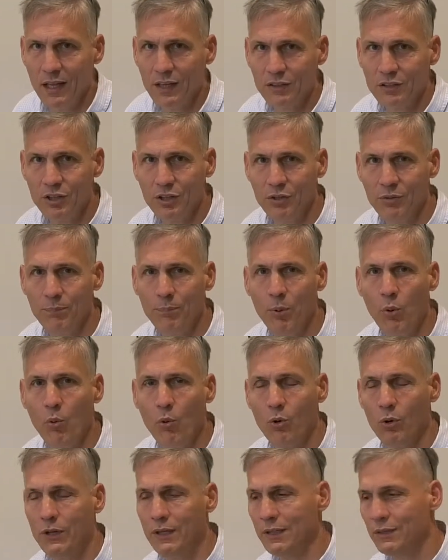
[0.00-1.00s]
to
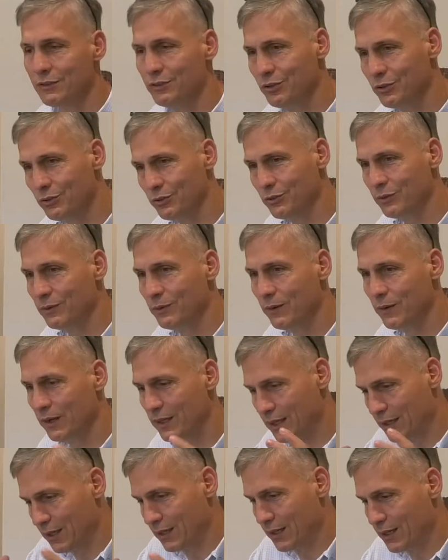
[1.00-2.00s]
pour into
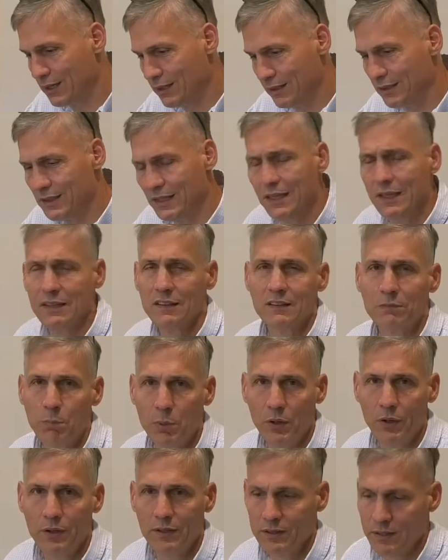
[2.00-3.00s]
in a condensed
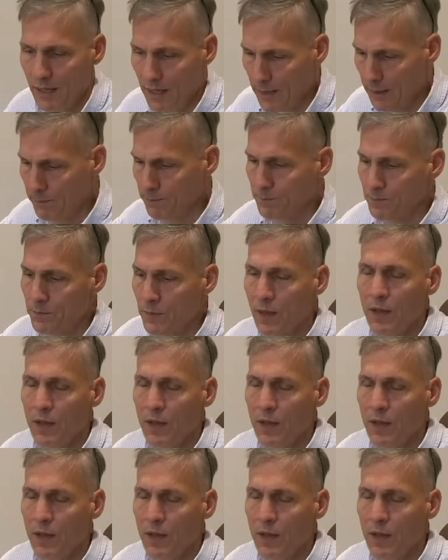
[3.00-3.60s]
period of time.